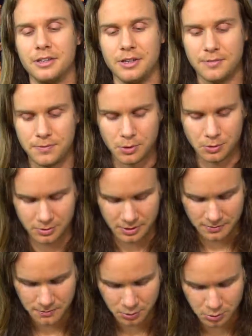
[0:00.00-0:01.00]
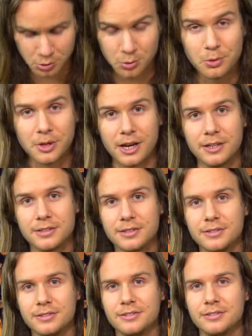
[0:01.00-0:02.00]
If you do
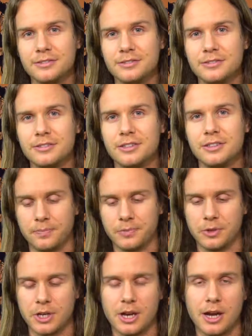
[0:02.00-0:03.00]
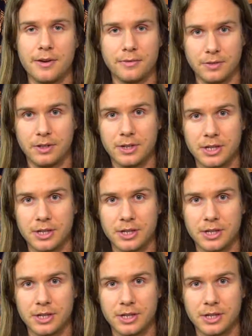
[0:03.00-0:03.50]
that, Okay, I have